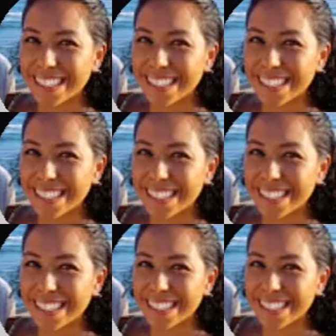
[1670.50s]

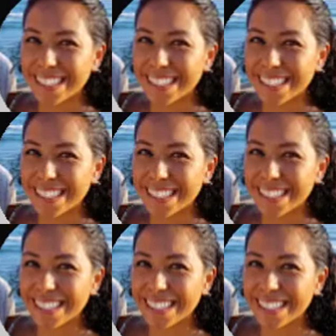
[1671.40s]

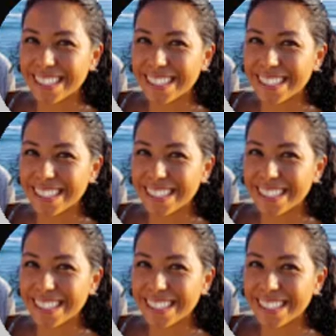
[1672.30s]

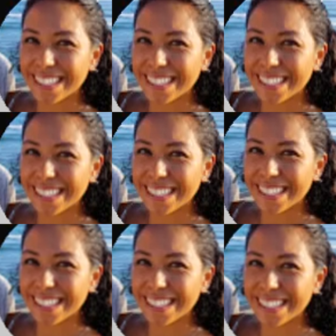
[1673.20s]

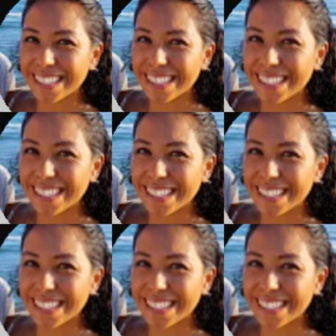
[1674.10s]

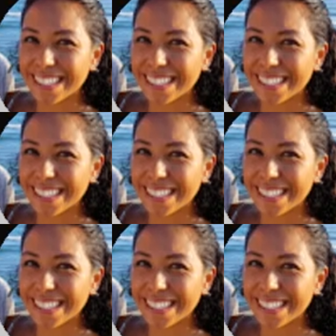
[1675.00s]

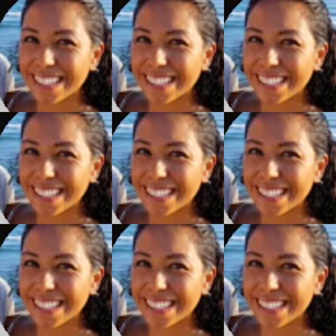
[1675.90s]

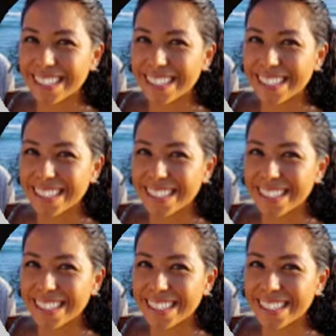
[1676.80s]

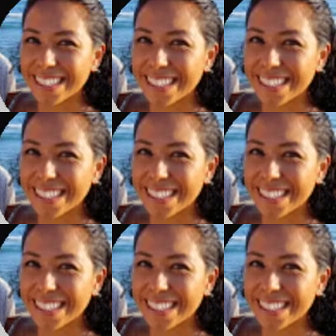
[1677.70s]
The person shown says nothing.